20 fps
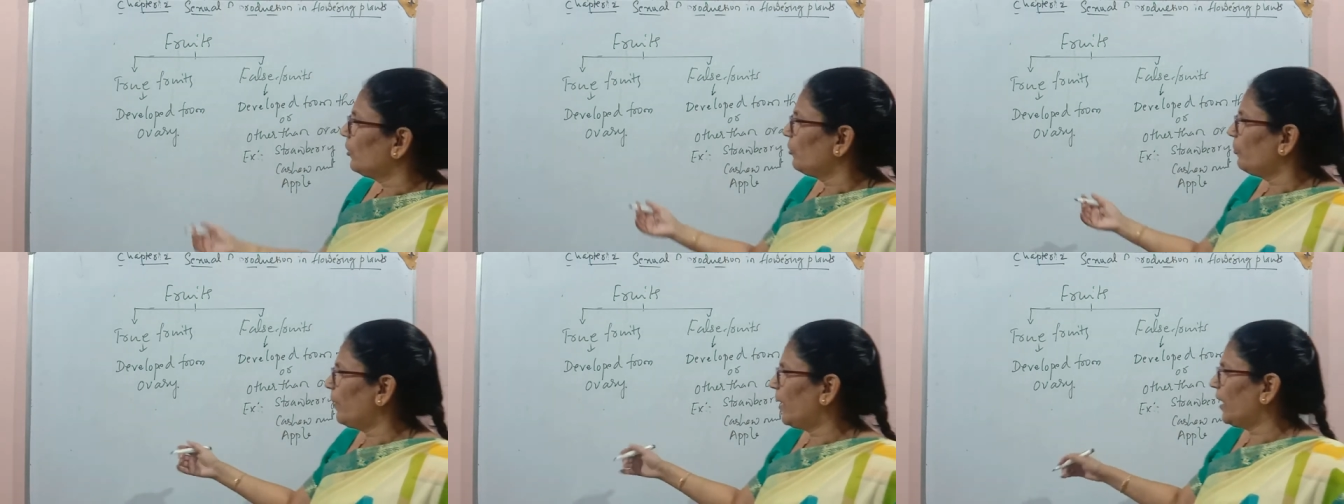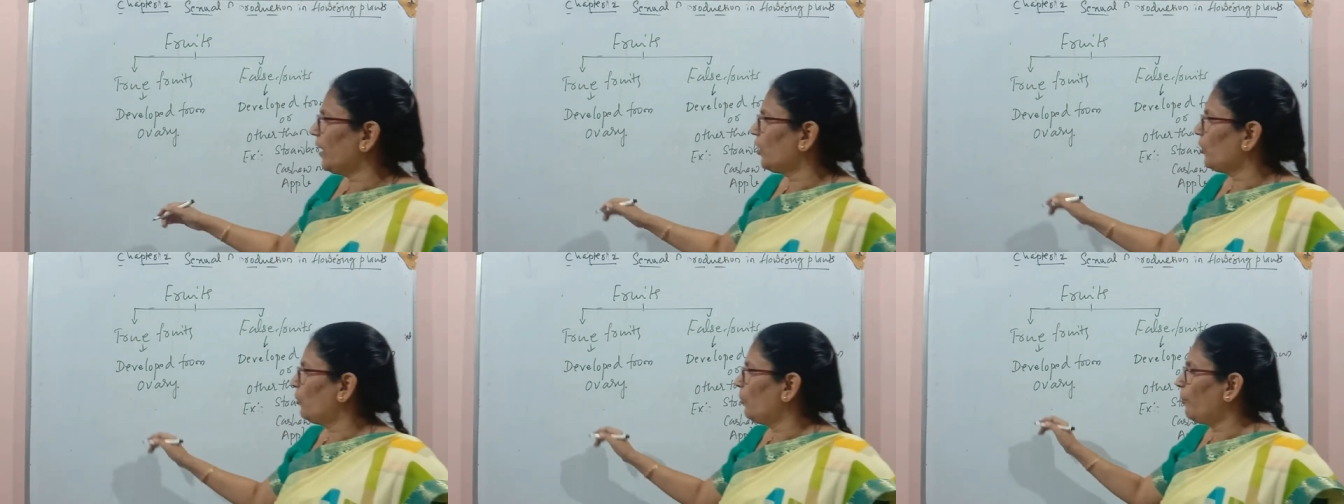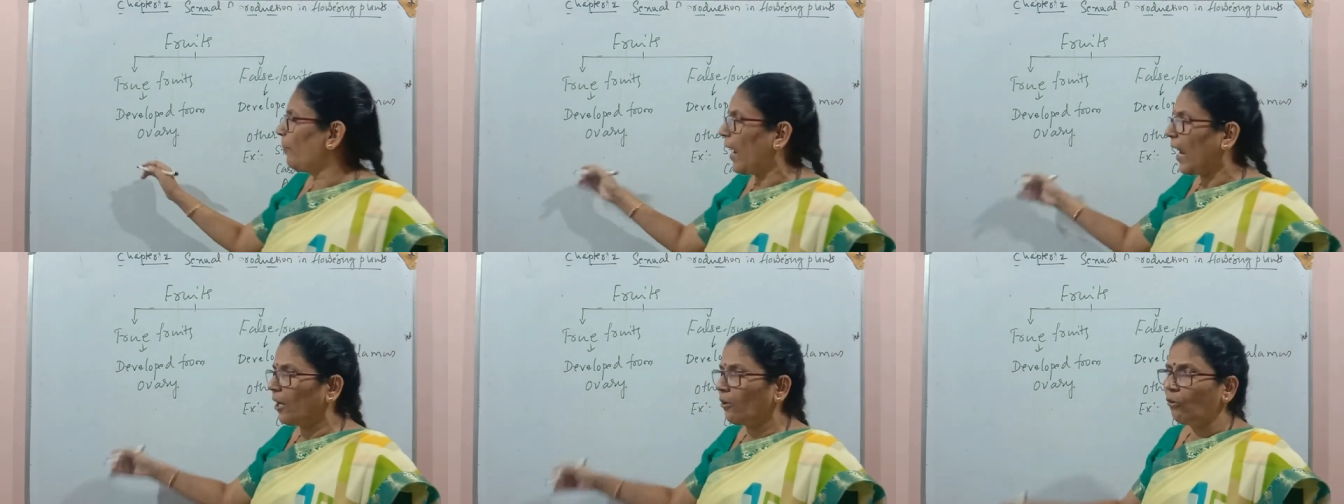you may
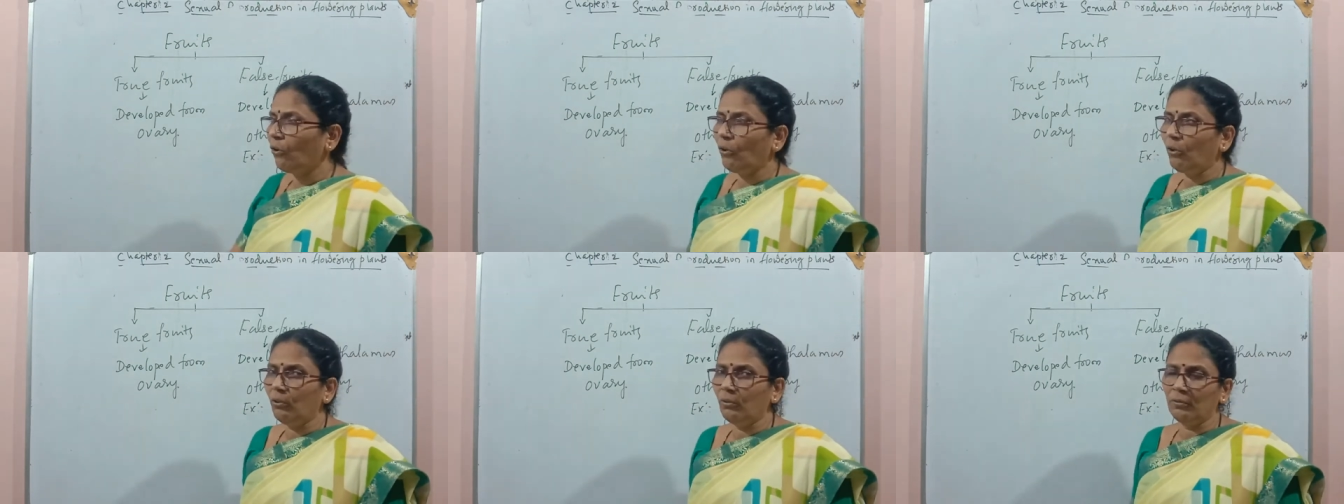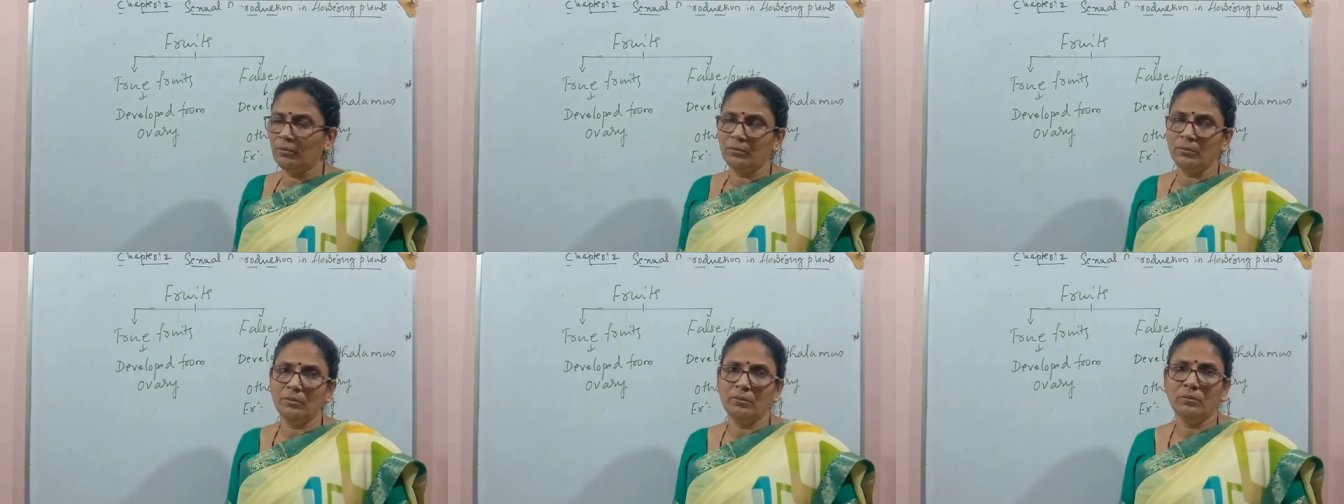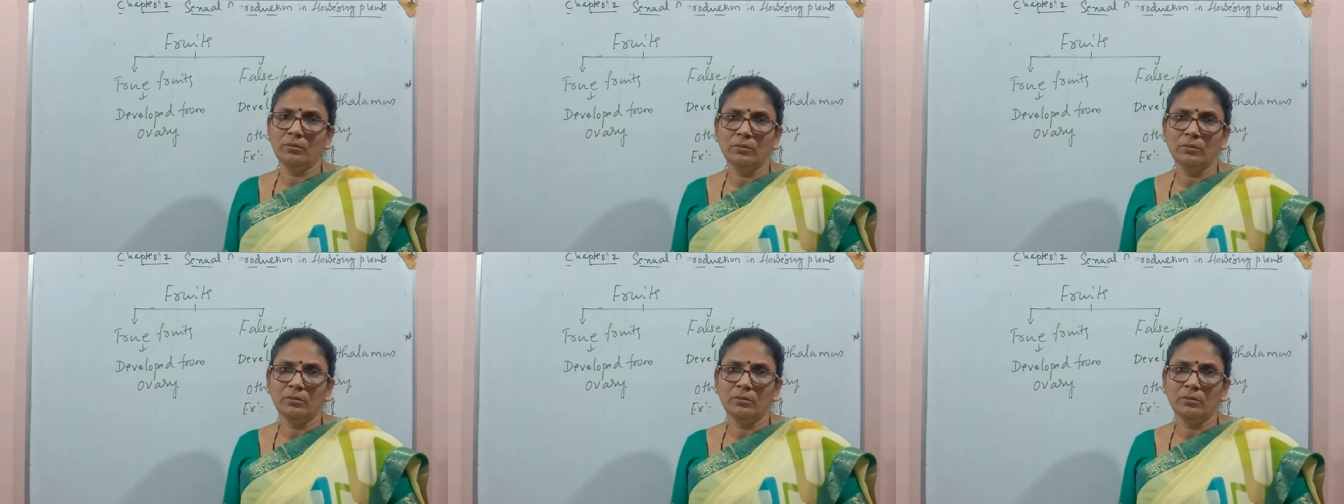give mango